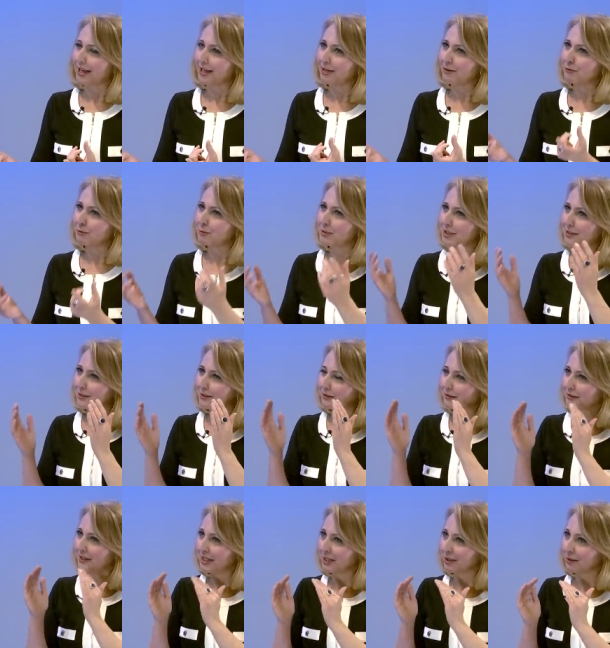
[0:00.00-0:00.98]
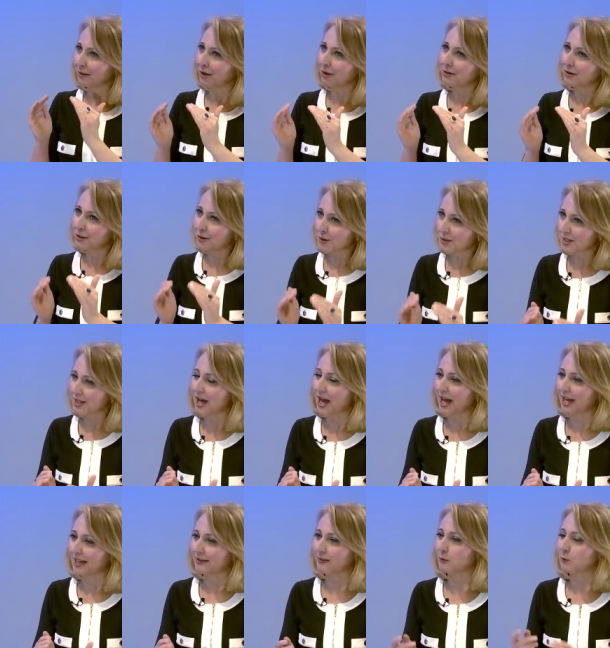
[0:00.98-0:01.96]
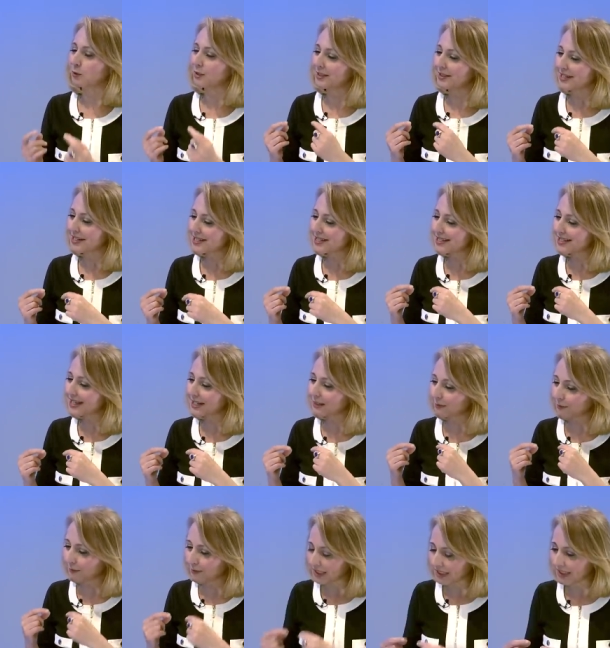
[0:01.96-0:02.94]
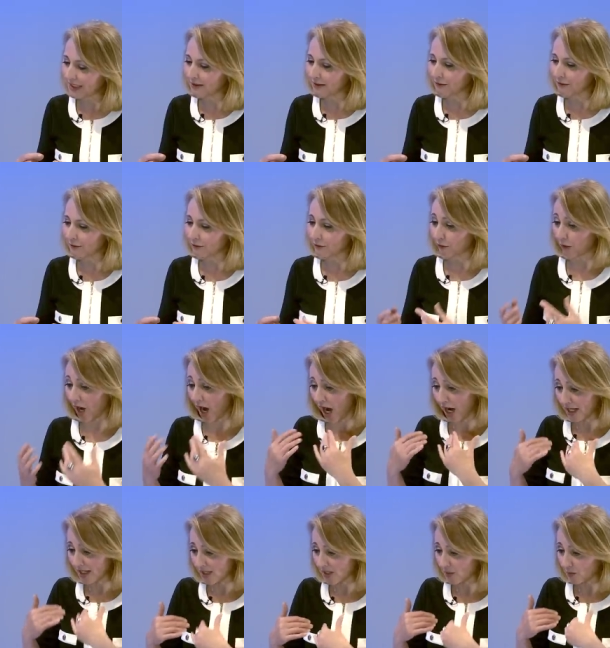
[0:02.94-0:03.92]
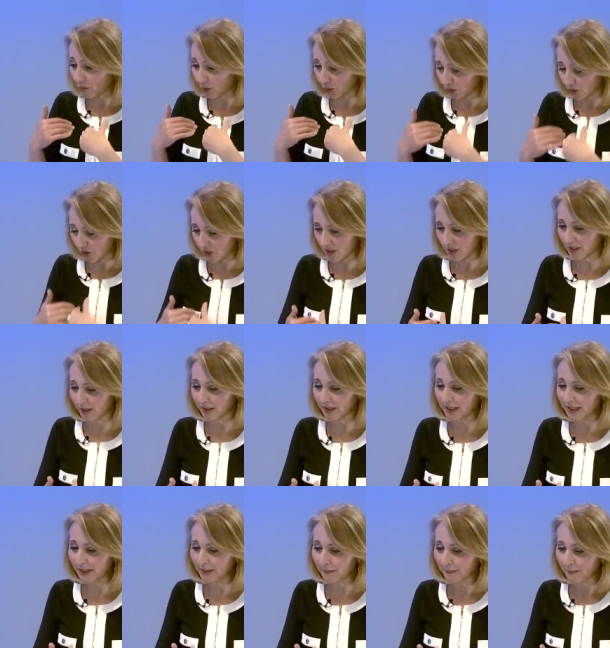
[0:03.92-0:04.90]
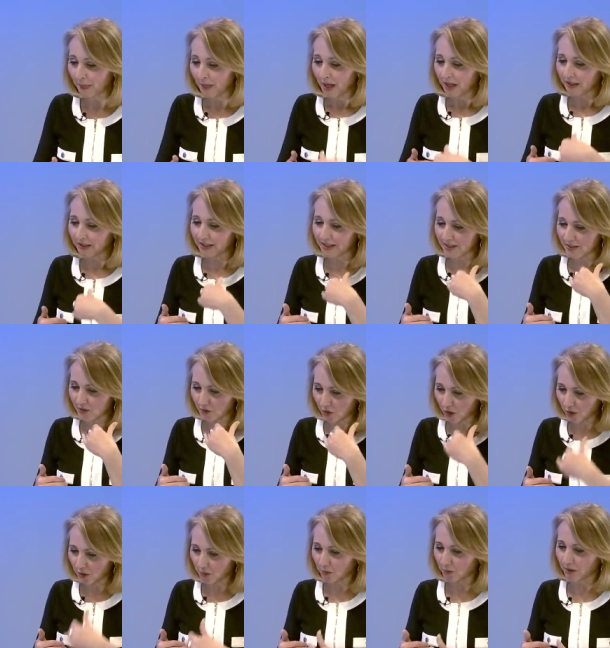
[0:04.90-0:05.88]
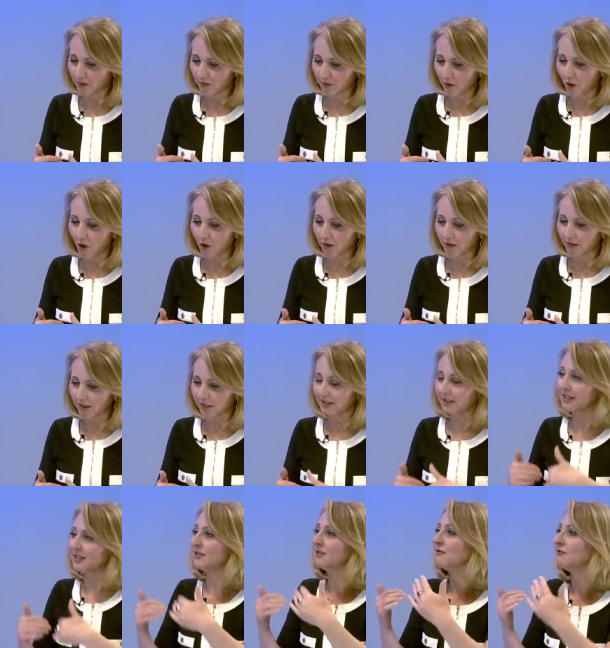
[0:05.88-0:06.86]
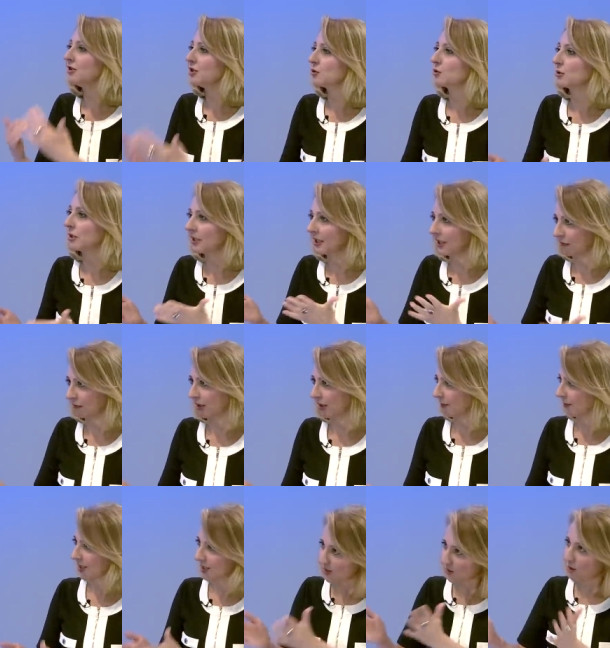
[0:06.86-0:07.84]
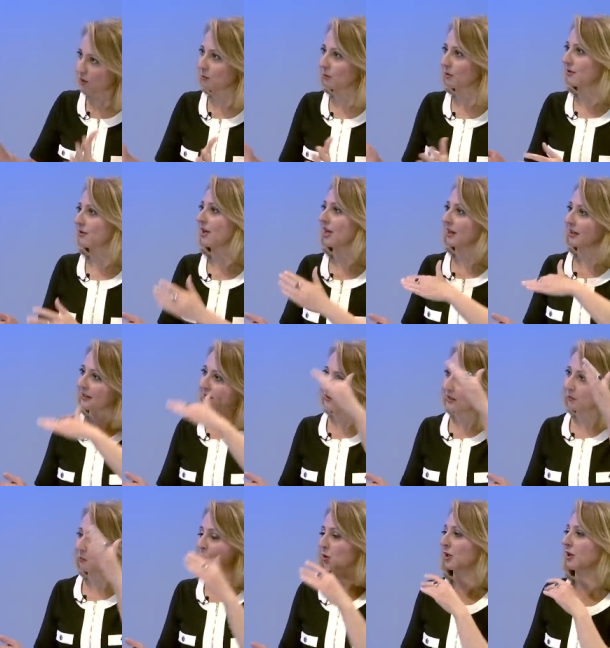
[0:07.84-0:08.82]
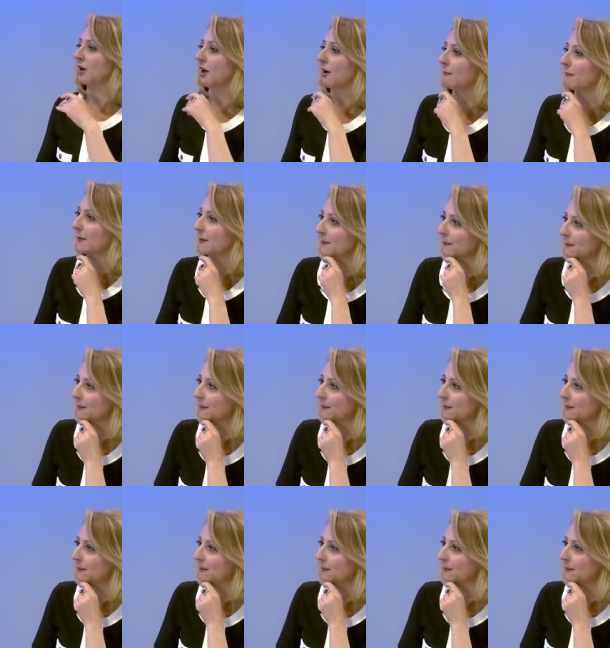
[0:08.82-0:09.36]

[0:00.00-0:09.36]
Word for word: if we think along those lines, what does that mean for us personally? Let's start with on an individual level. Let's start mm. with that and then work up.